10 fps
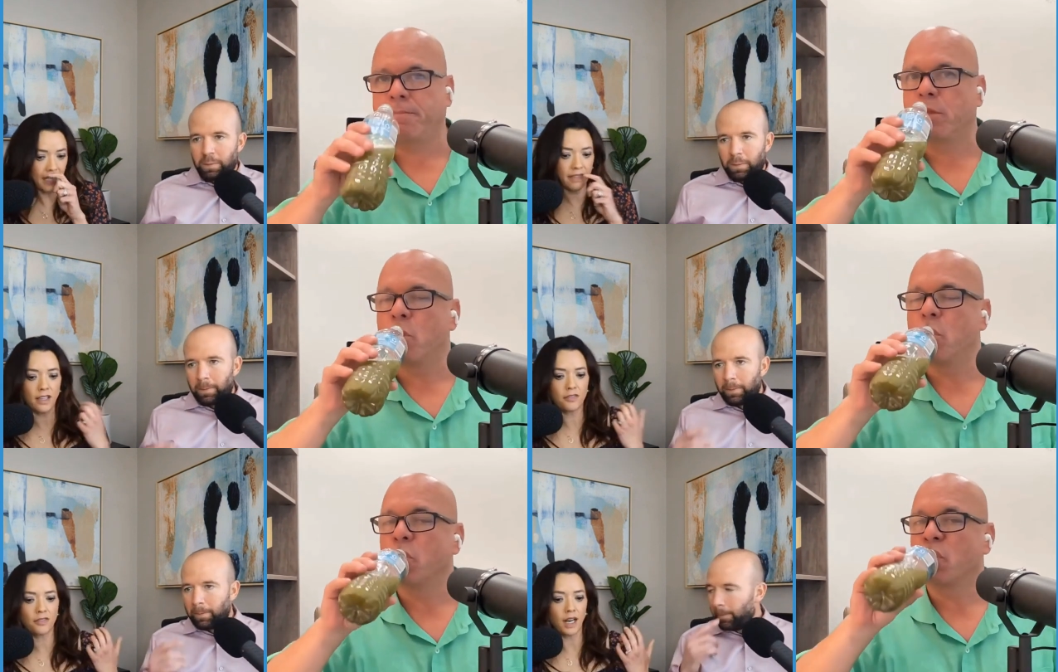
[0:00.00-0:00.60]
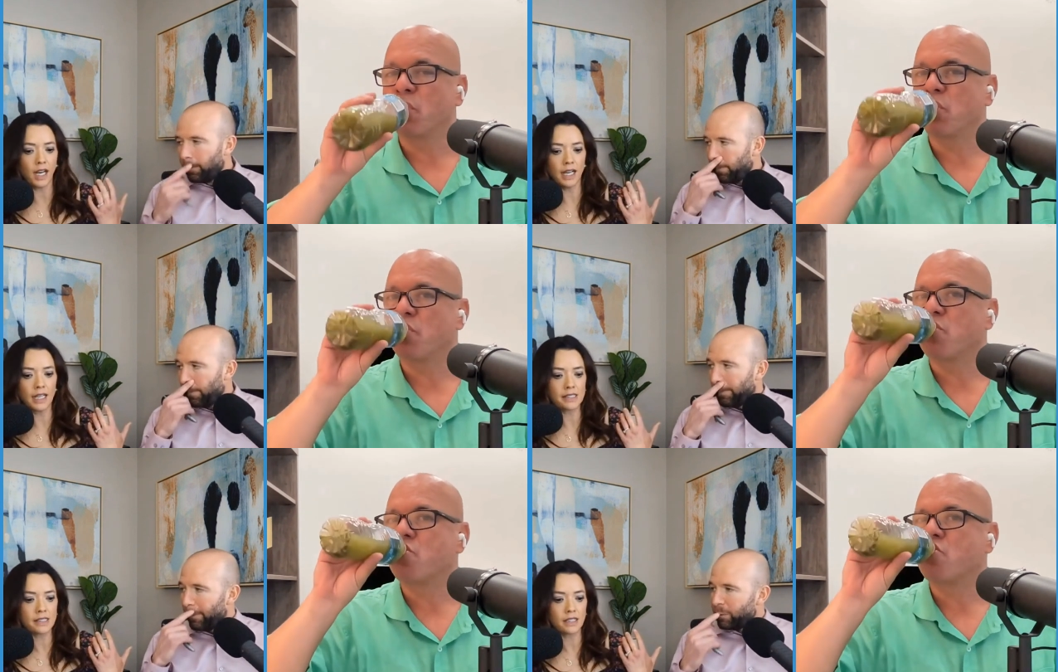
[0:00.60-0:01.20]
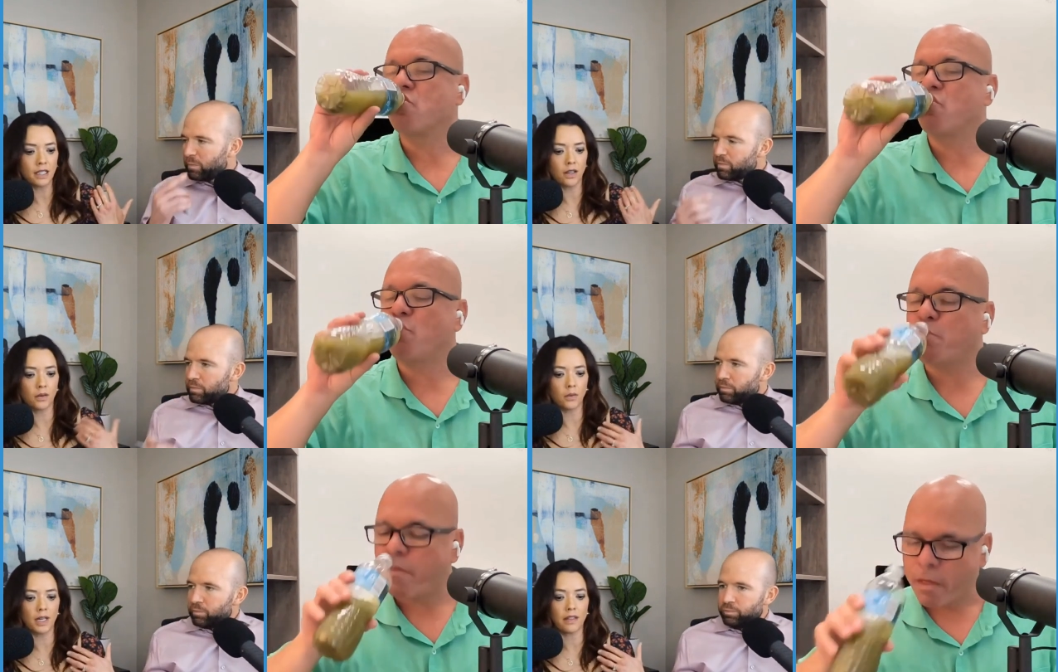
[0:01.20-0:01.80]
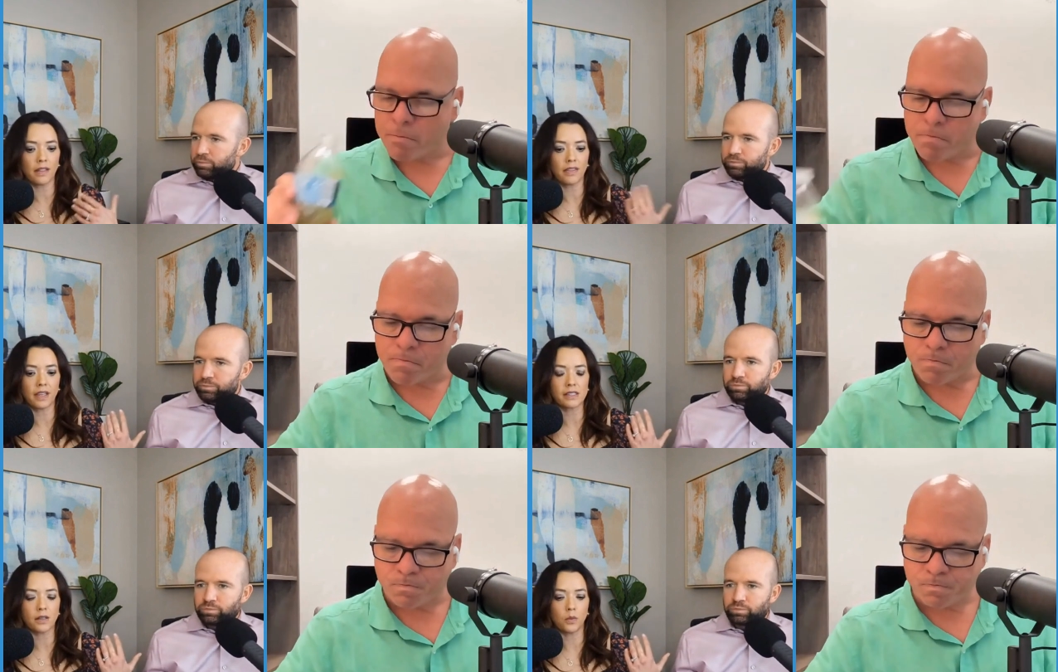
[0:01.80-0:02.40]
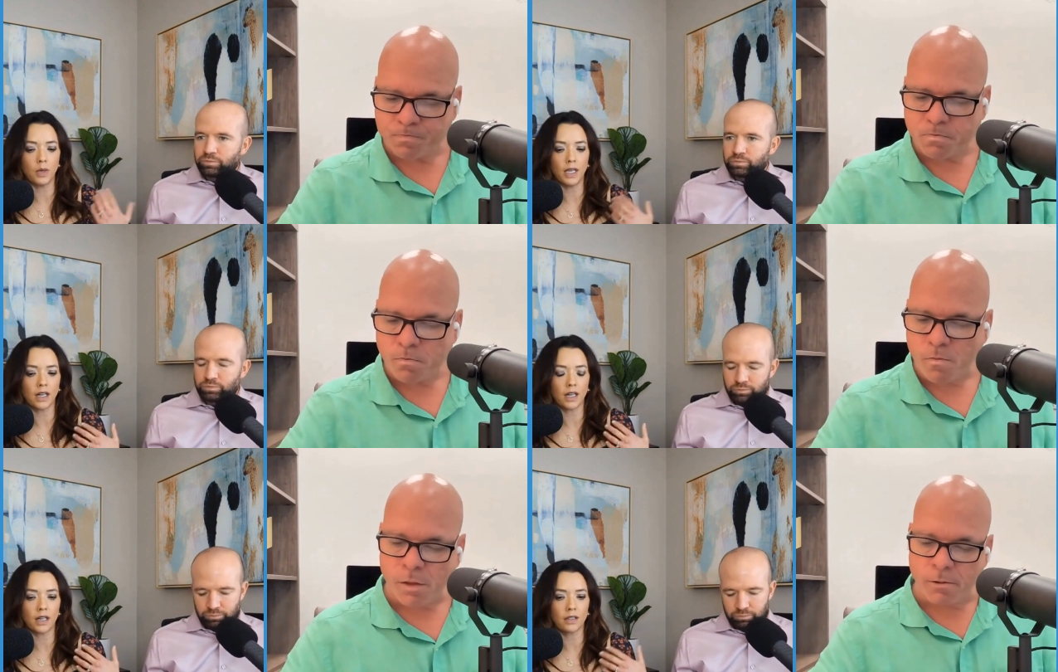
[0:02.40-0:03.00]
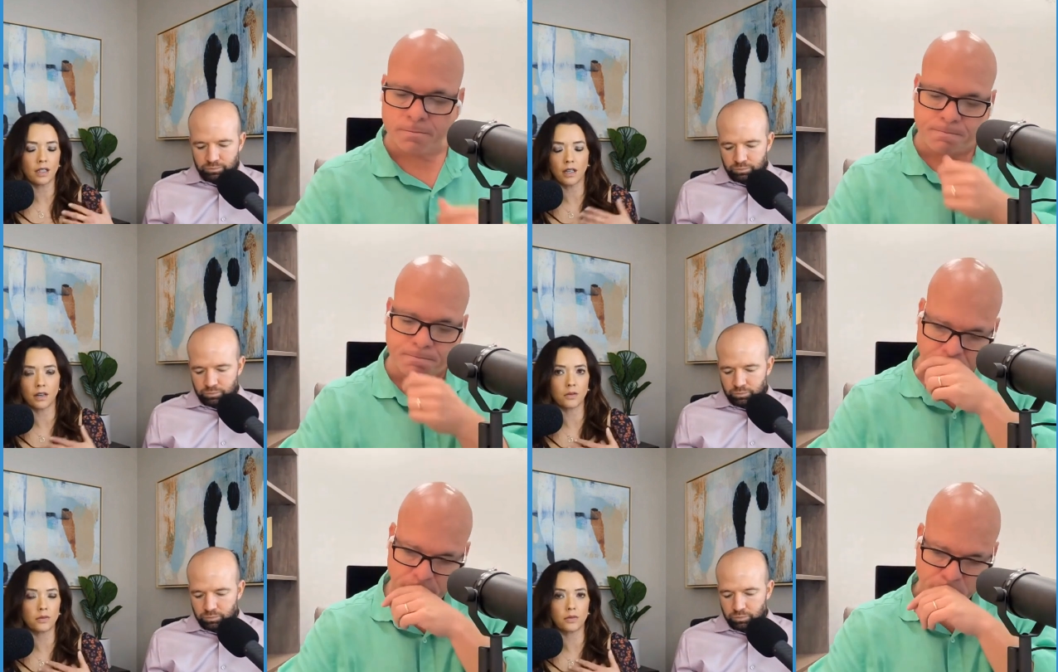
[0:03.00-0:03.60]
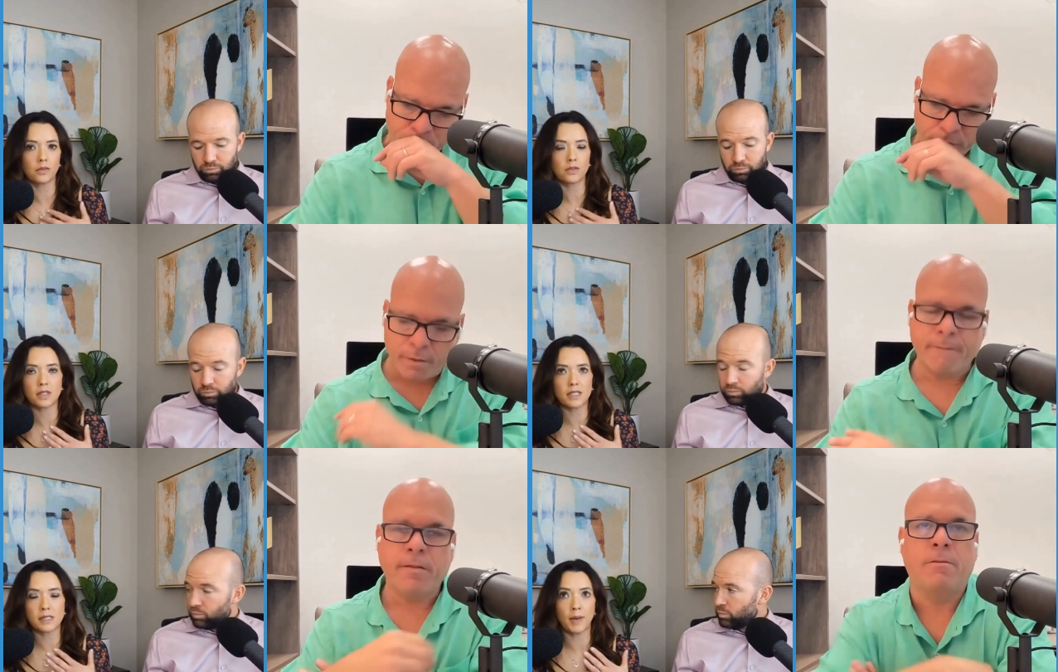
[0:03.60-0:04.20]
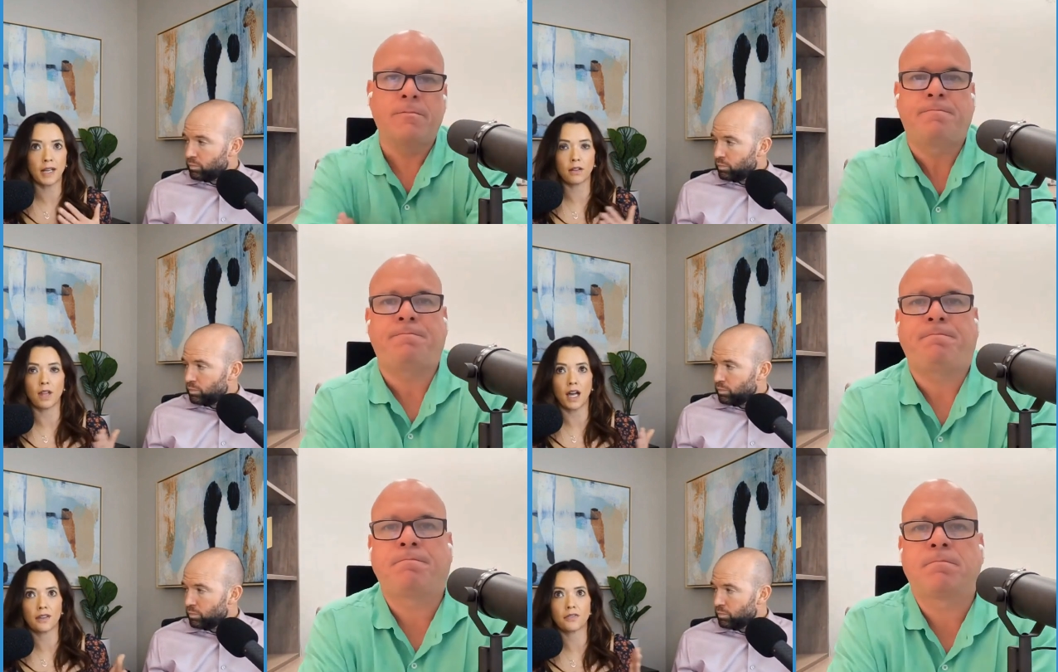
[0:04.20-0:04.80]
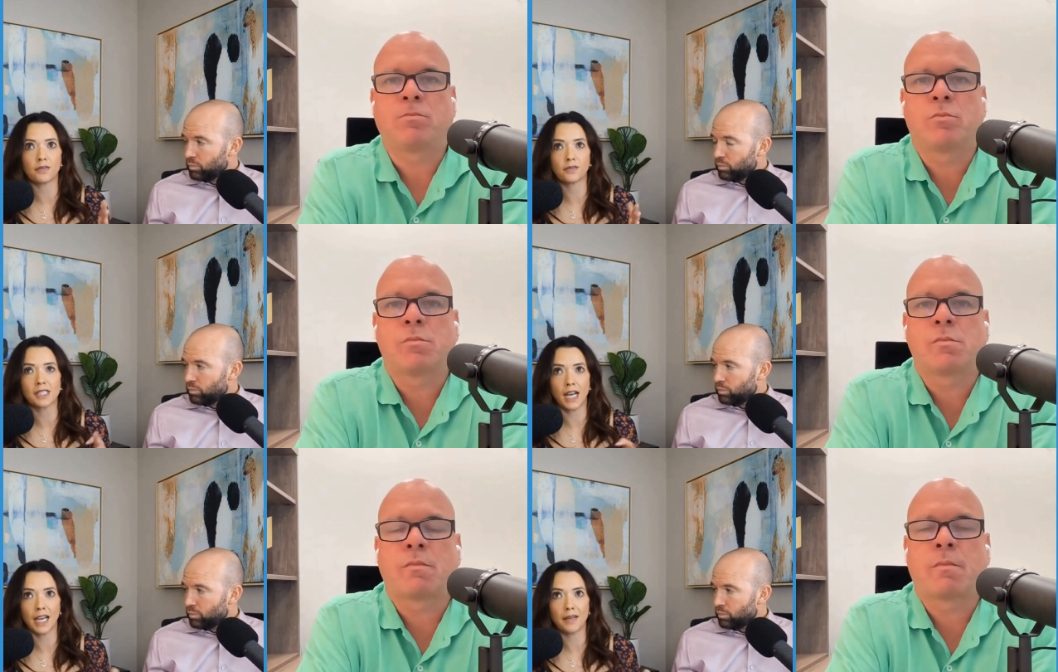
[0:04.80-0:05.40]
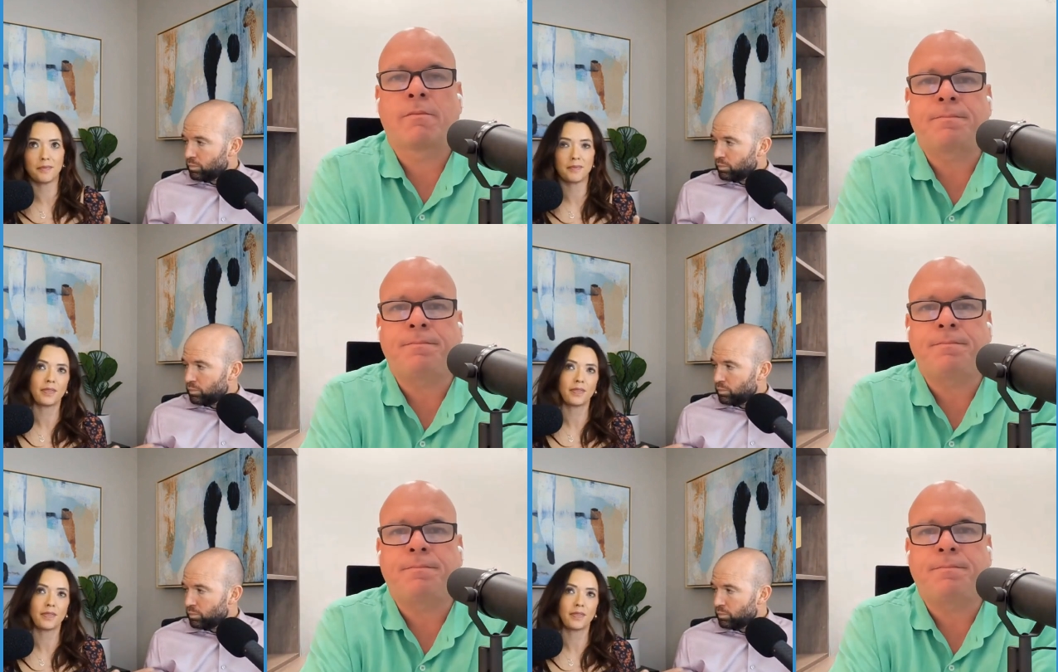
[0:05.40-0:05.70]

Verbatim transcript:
Speaker 1: I think for us, you know, one of the things that we are, you know, spend a lot of time.